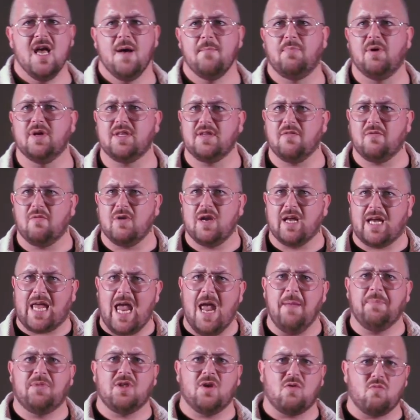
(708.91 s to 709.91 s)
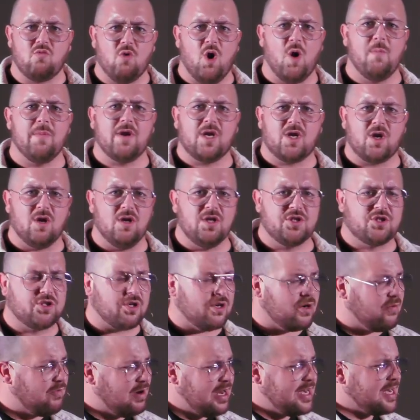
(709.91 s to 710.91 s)
But when it came to the Roman
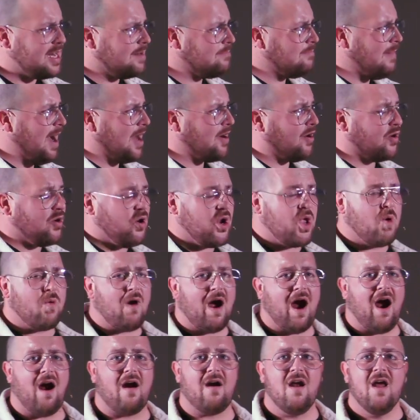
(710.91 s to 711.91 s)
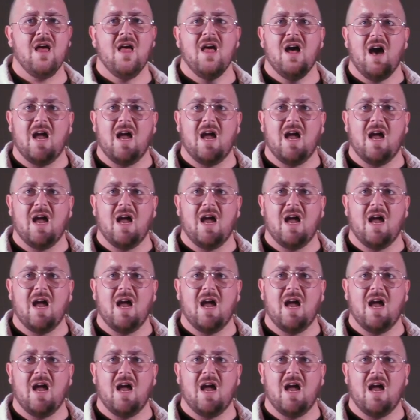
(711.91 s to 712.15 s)
culture, it really didn't matter who you are.